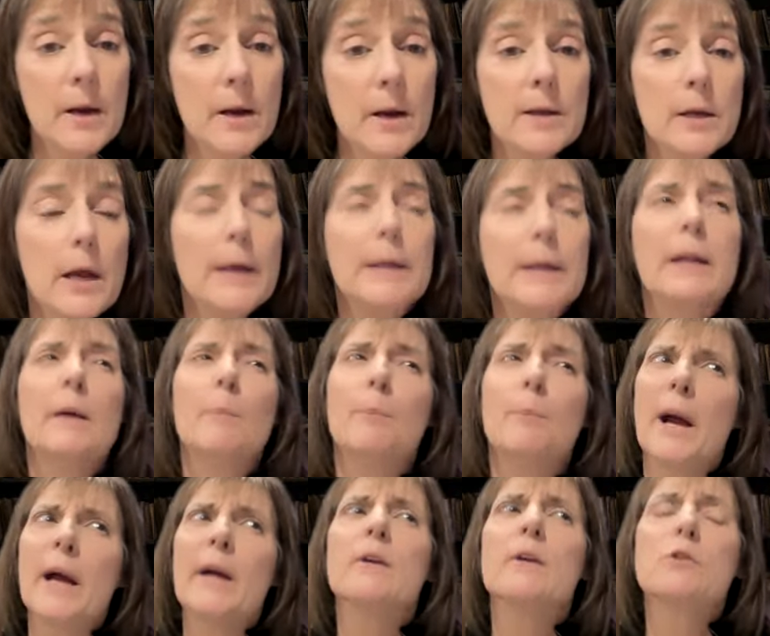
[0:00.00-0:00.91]
And a
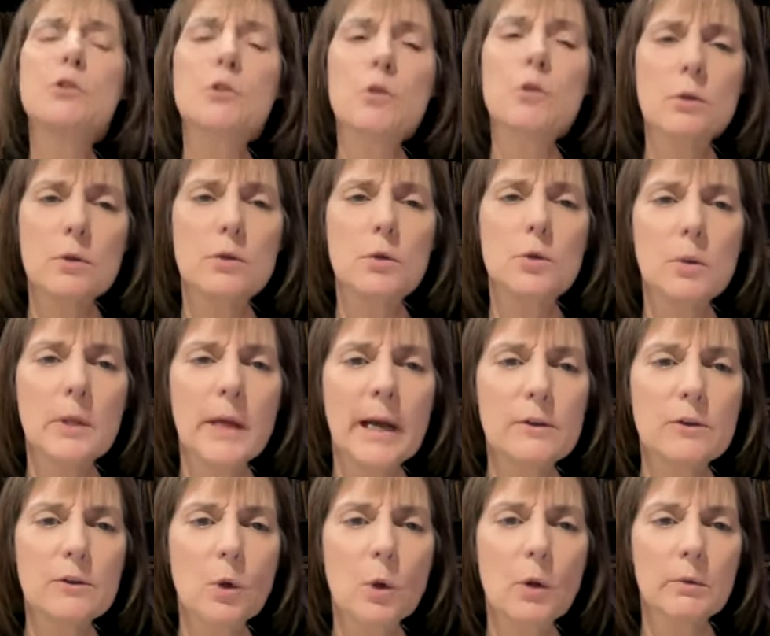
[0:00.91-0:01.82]
parent shouldn't do
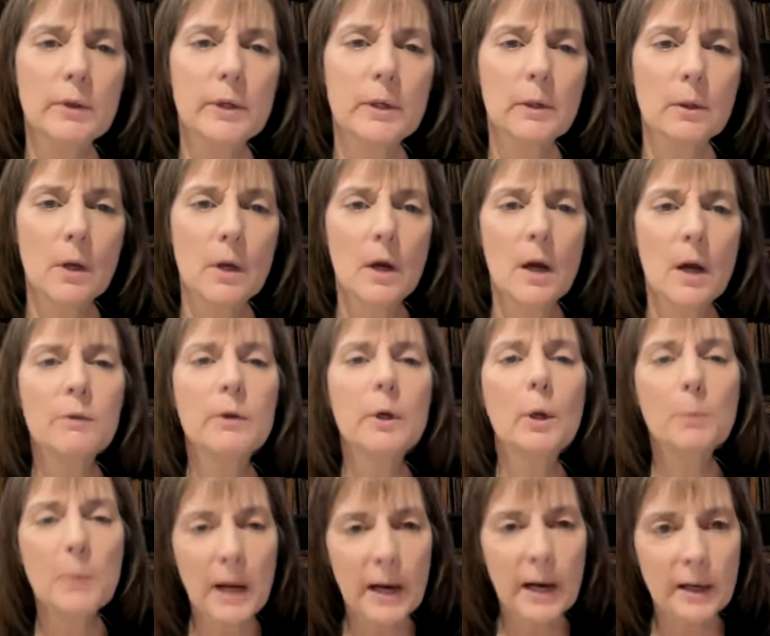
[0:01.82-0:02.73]
that to a real
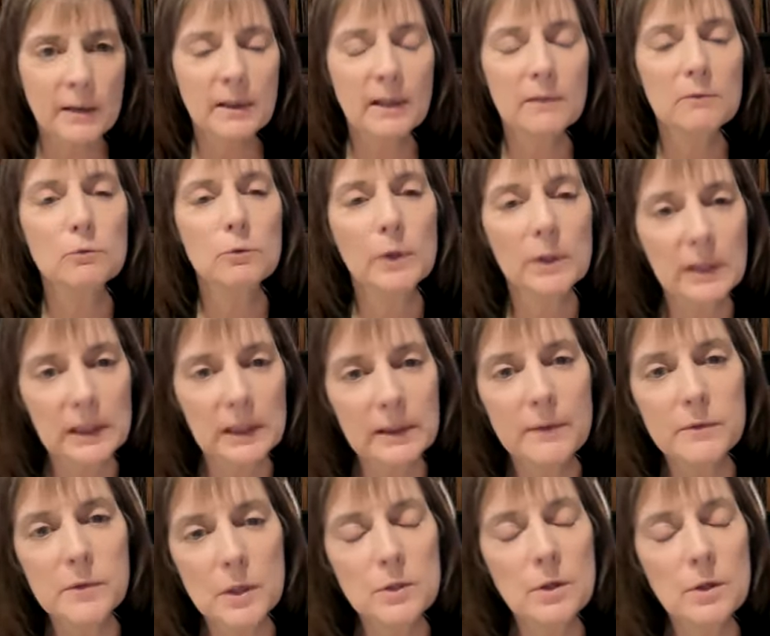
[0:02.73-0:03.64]
parent that really
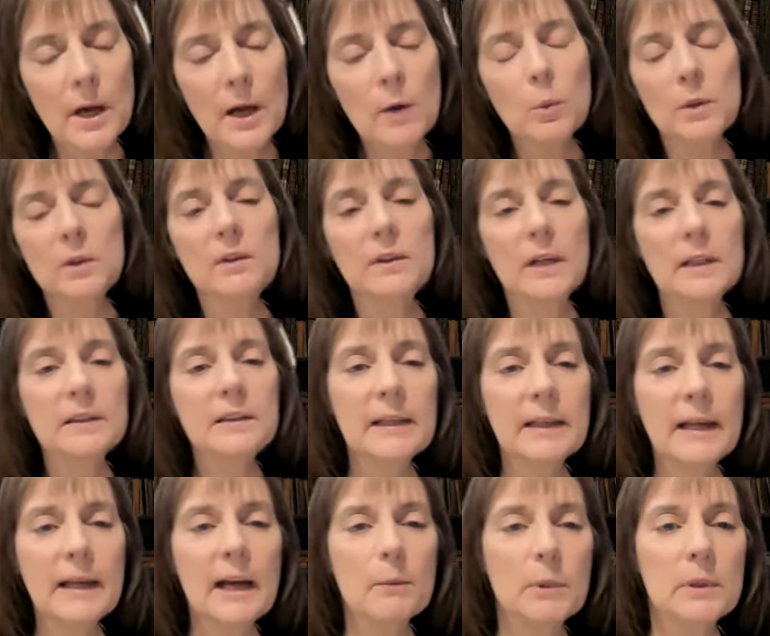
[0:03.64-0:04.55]
loves their child wouldn't let that
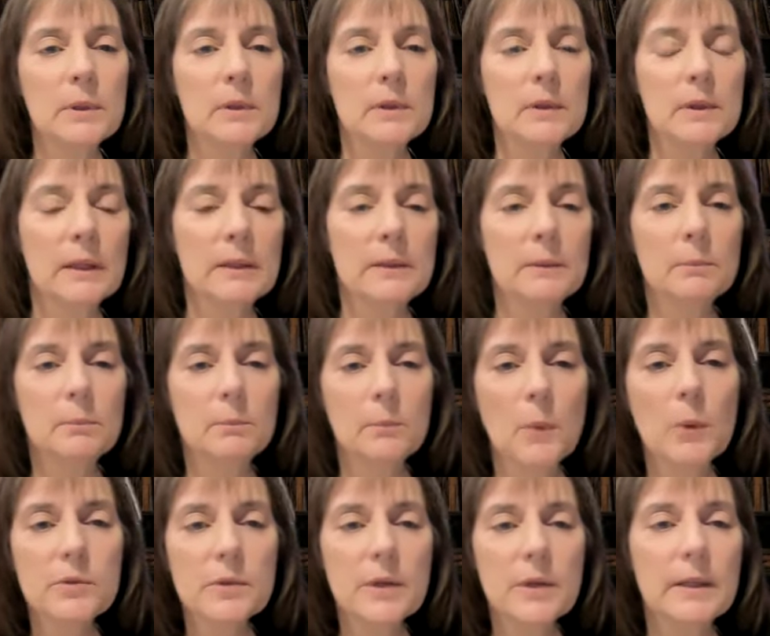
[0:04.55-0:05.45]
happen on
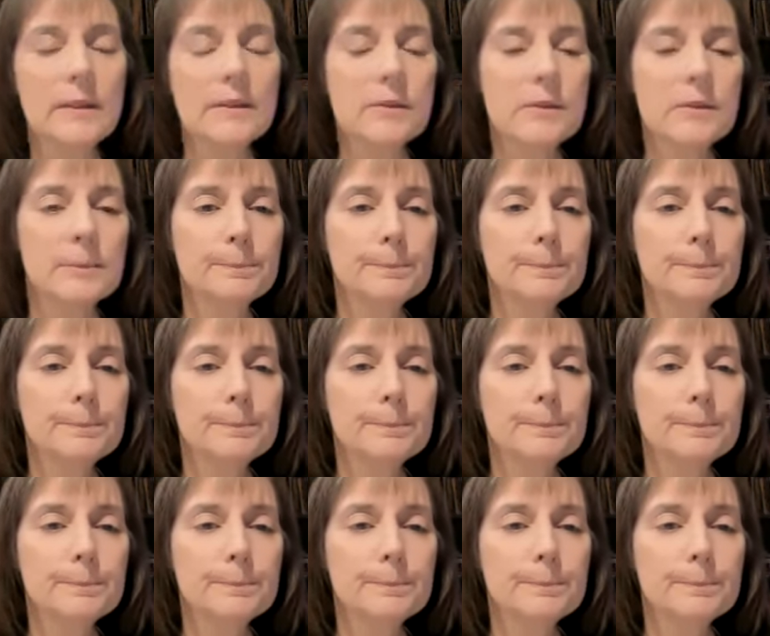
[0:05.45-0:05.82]
both sides.